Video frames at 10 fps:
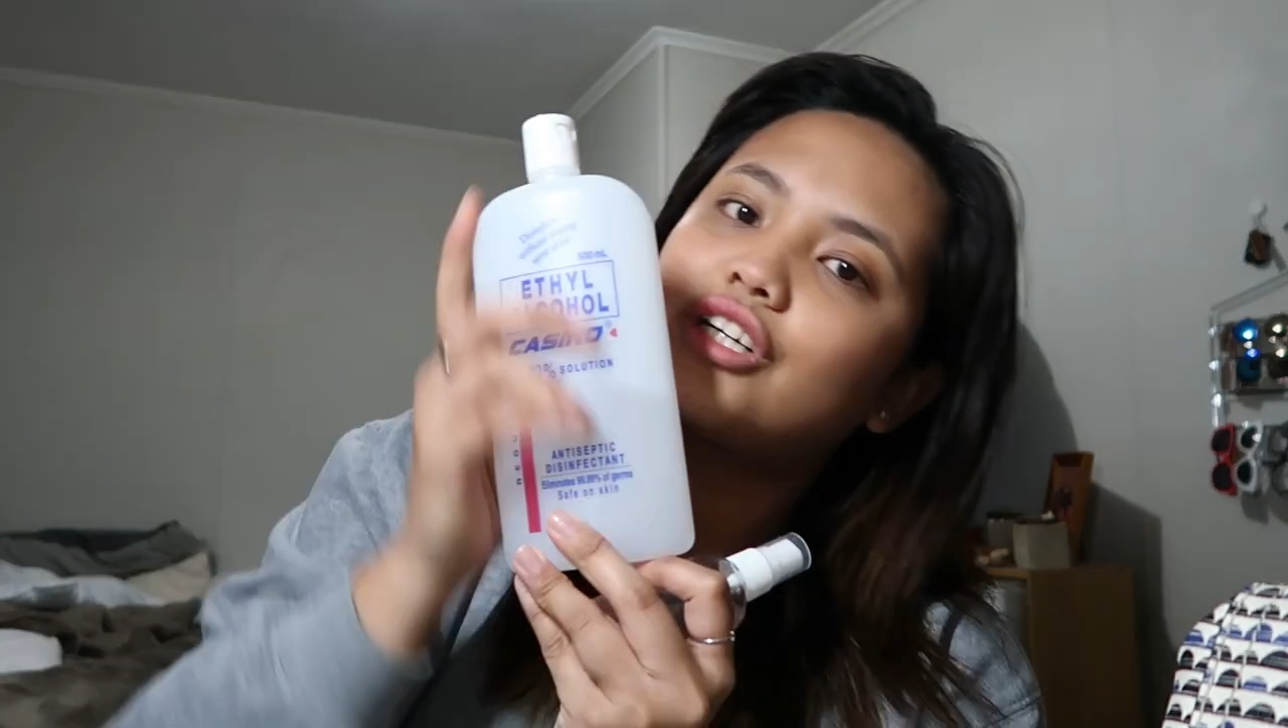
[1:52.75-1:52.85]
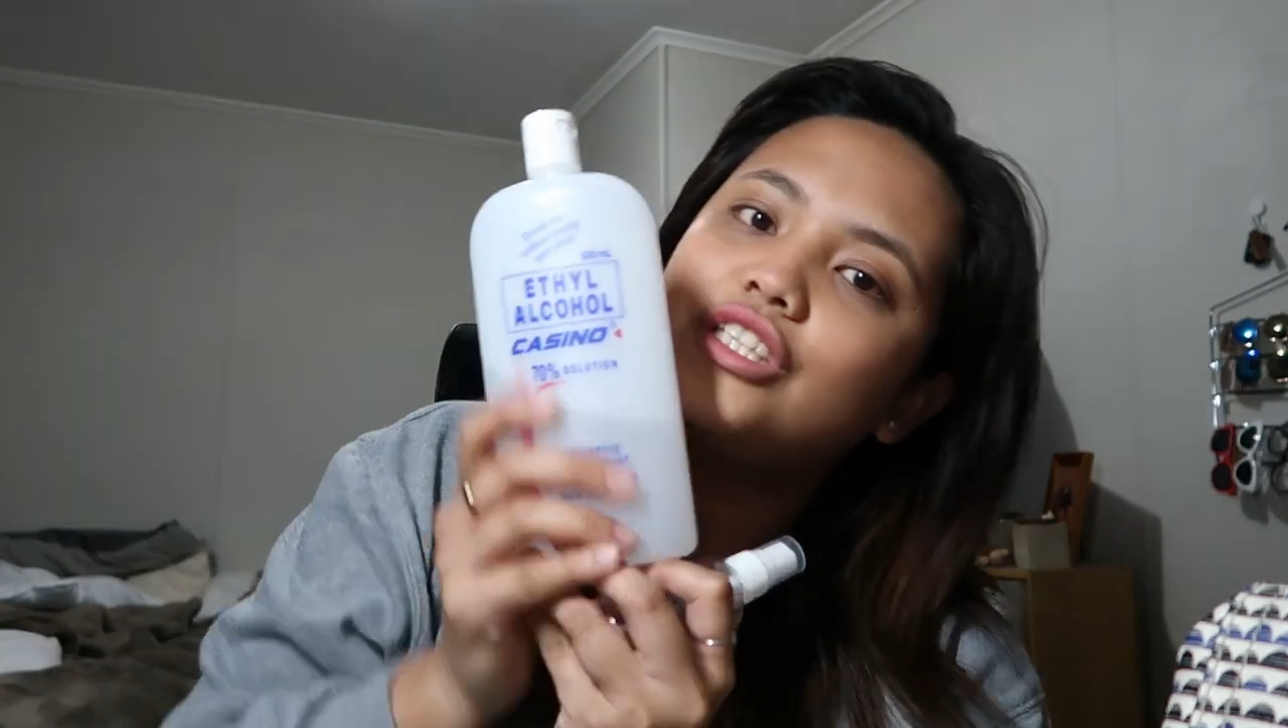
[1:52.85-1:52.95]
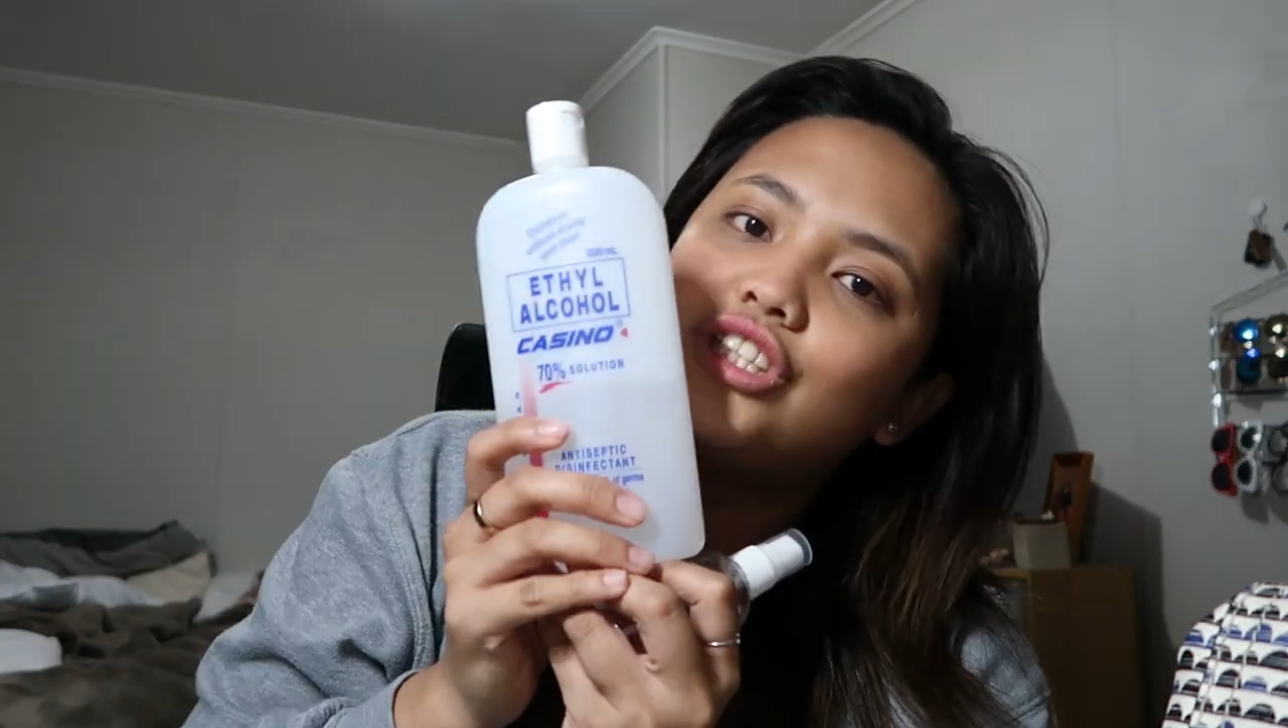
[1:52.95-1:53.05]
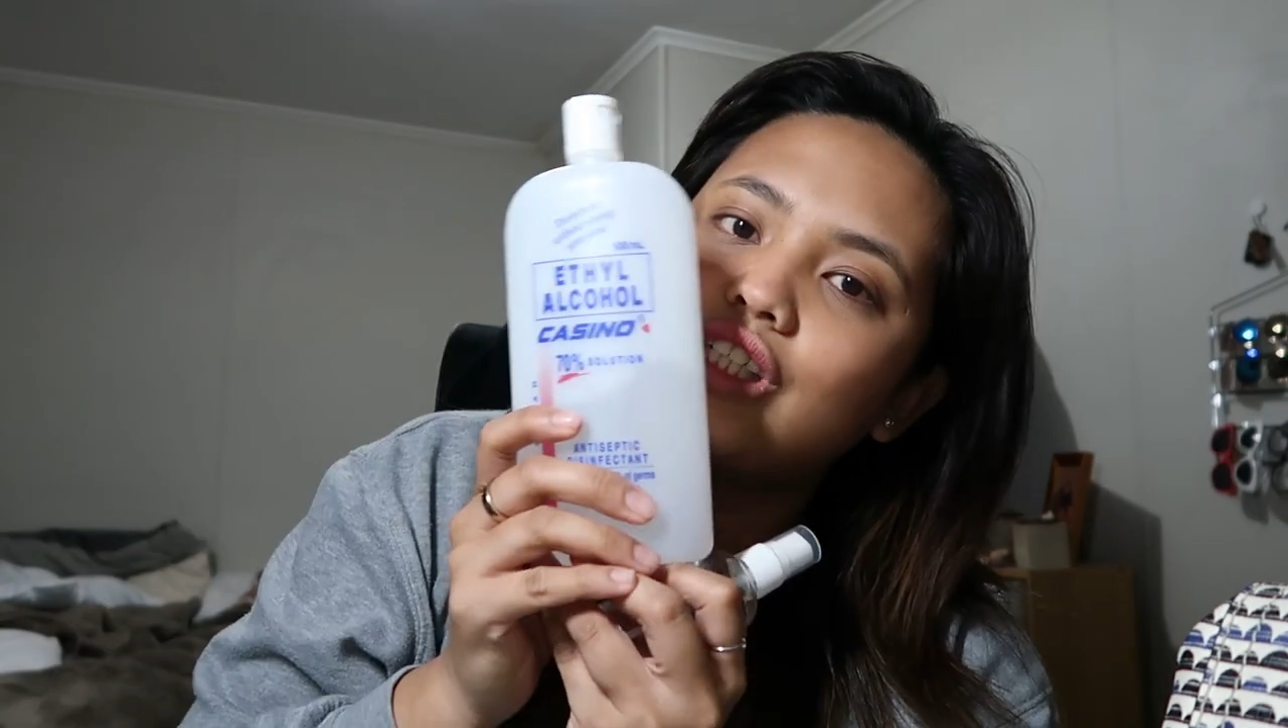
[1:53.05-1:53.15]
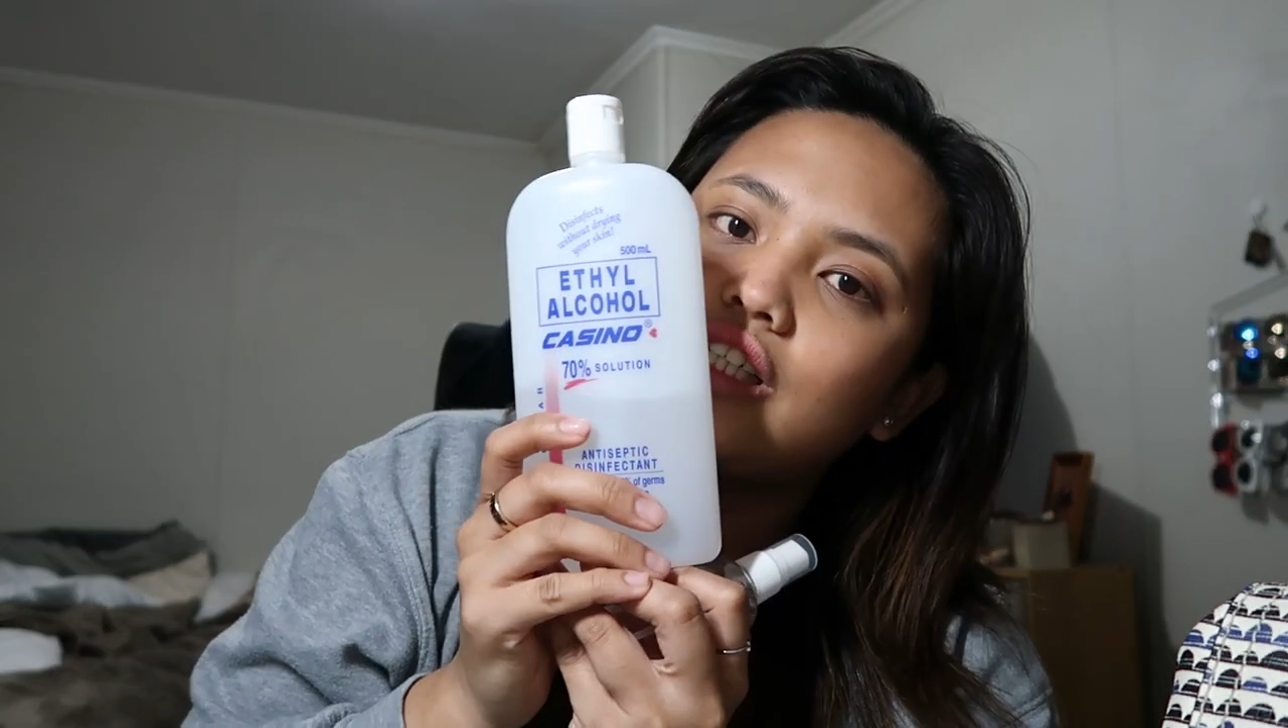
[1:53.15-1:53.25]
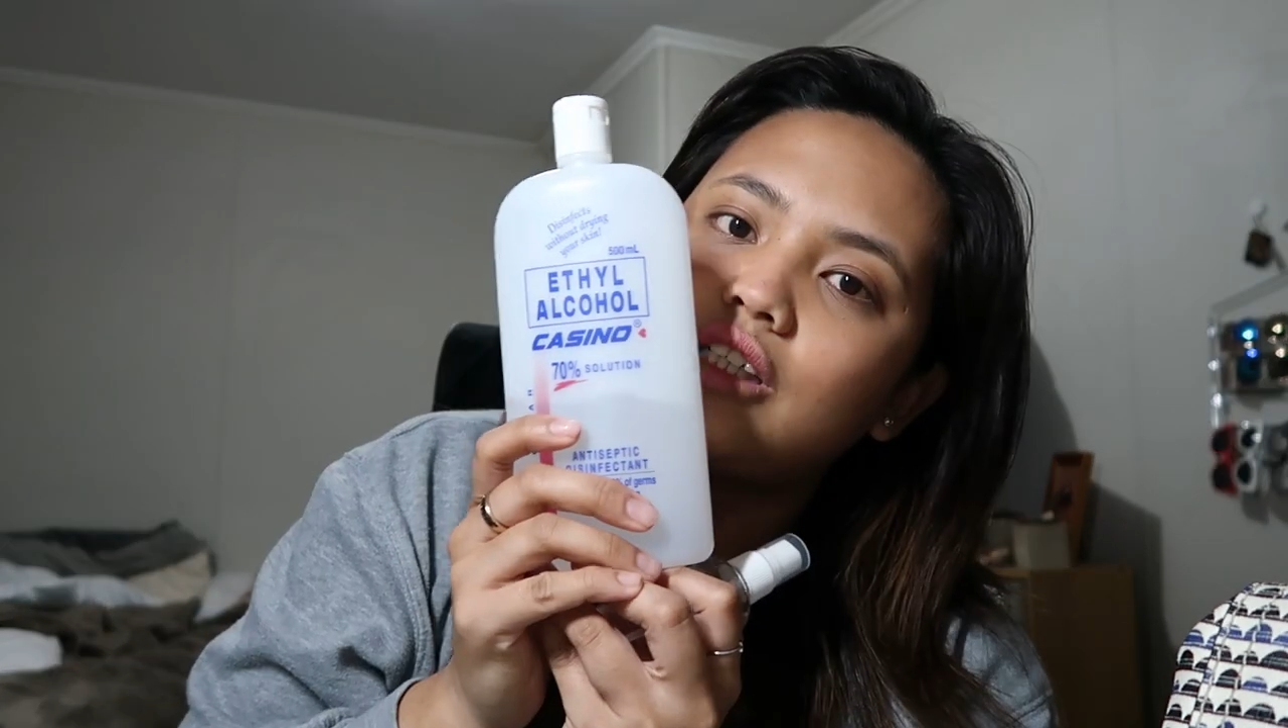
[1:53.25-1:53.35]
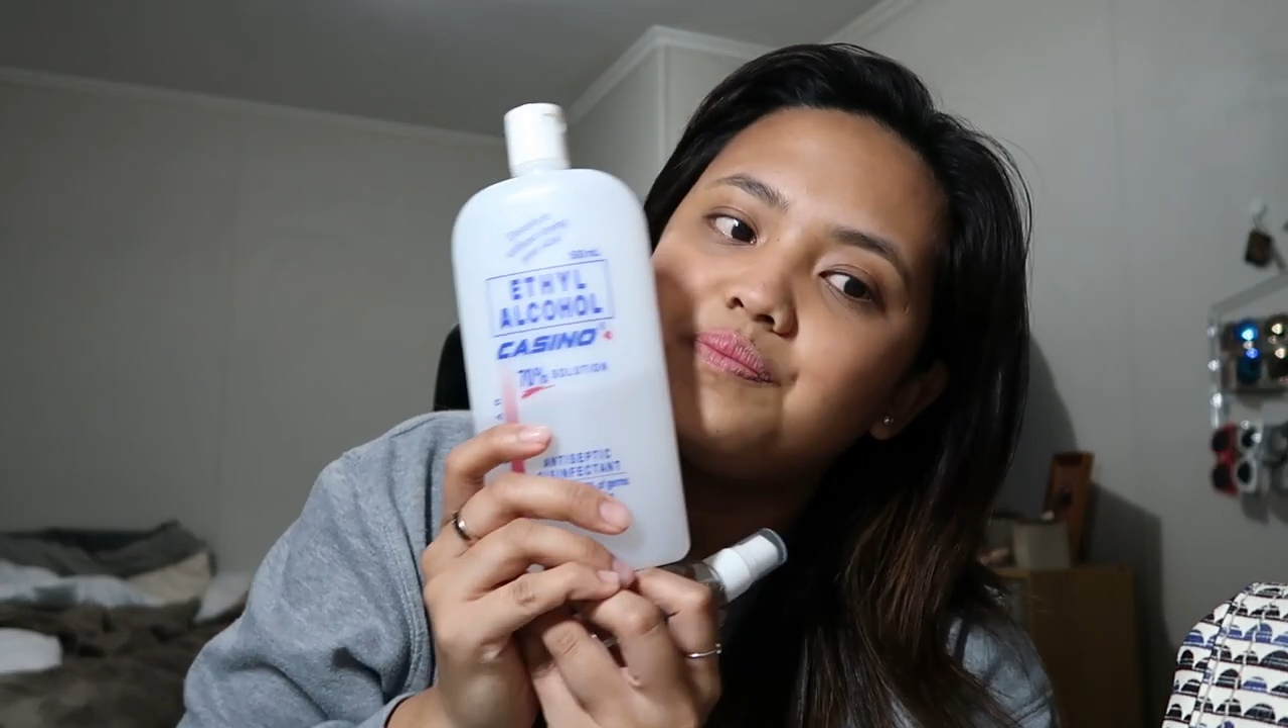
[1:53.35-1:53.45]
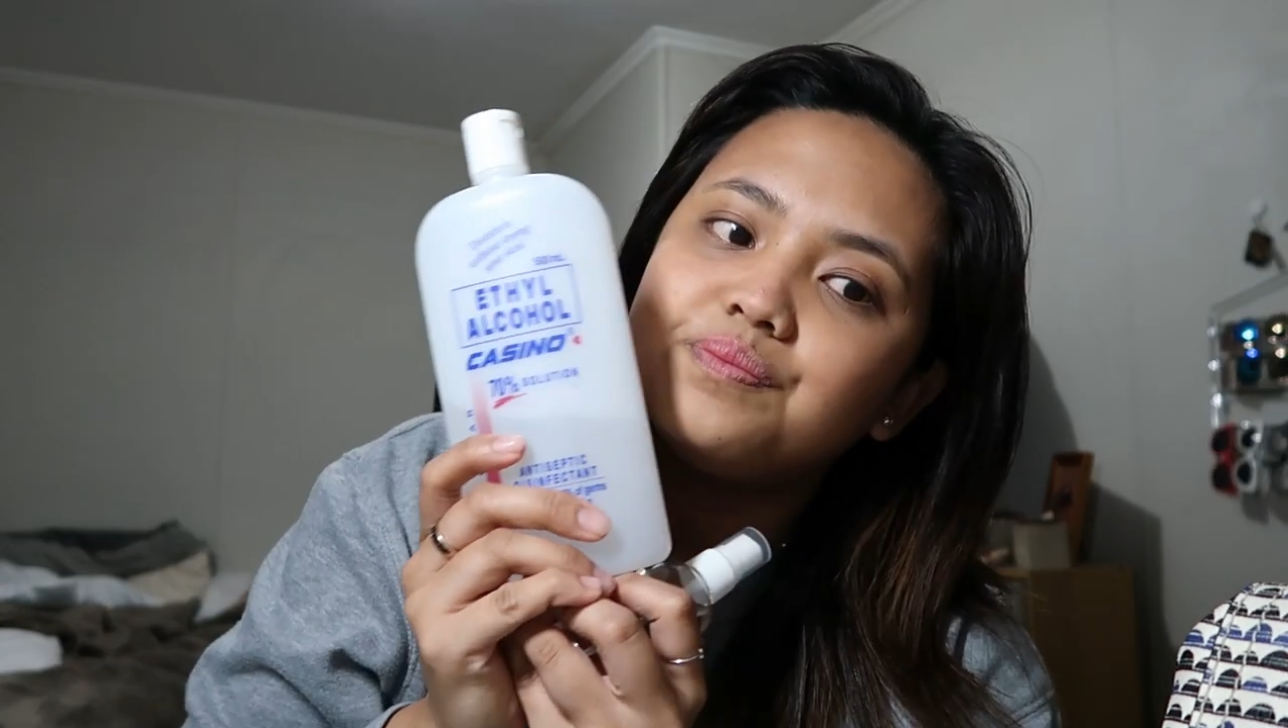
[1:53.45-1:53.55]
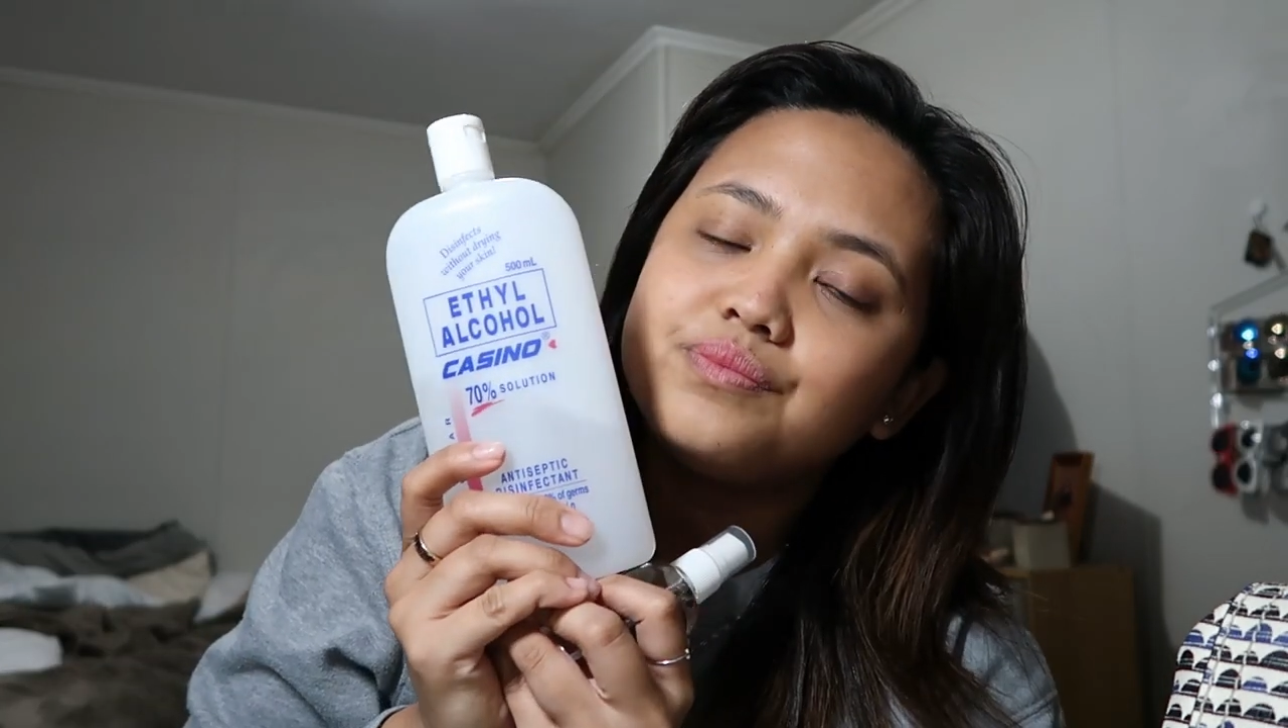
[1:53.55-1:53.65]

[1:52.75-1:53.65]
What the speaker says: original